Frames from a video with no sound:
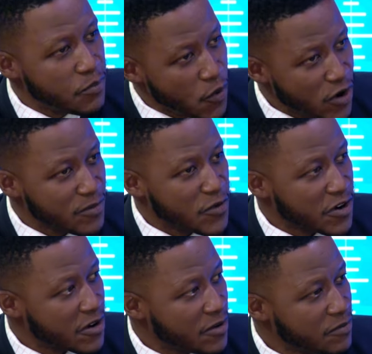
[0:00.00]

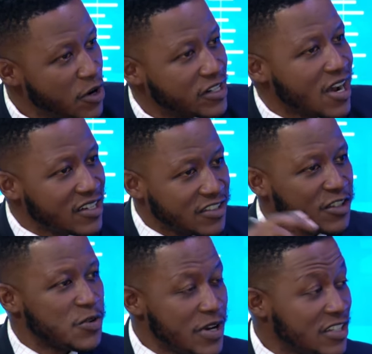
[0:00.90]
Portmore, but
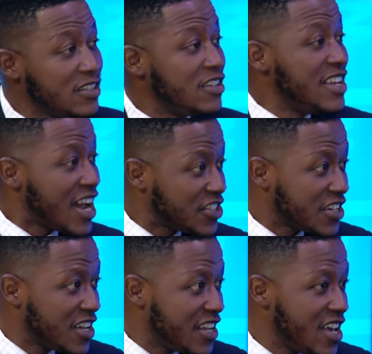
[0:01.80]
constituents
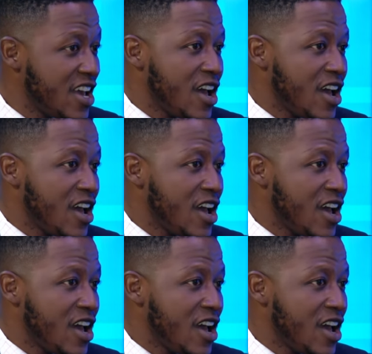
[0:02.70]
nationally